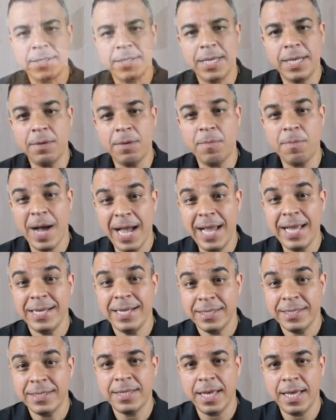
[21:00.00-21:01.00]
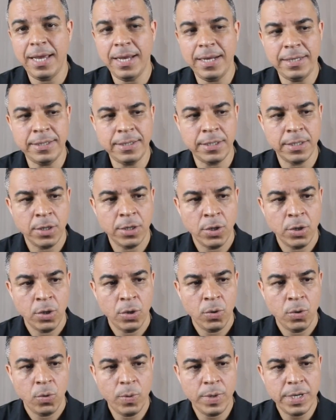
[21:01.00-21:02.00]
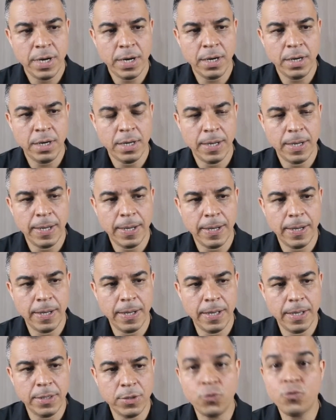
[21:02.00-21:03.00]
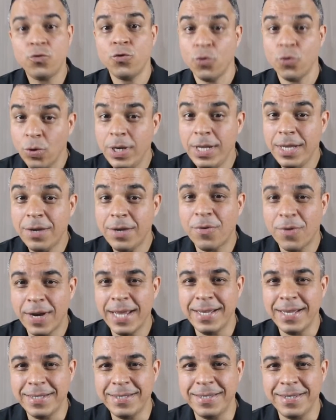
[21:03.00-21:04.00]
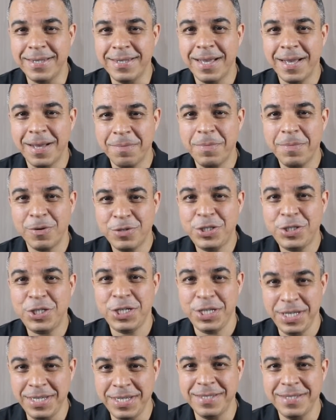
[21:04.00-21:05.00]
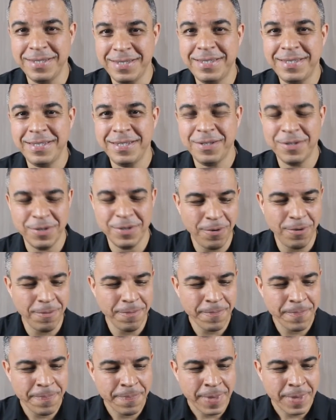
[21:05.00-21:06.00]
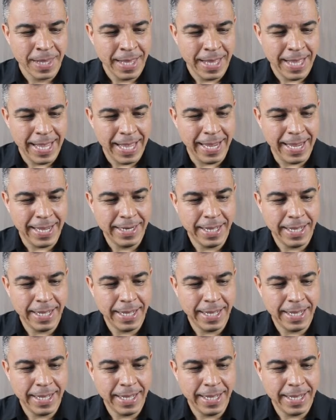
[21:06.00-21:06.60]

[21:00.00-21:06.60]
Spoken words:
in my state, we are truly crazy about cheese. And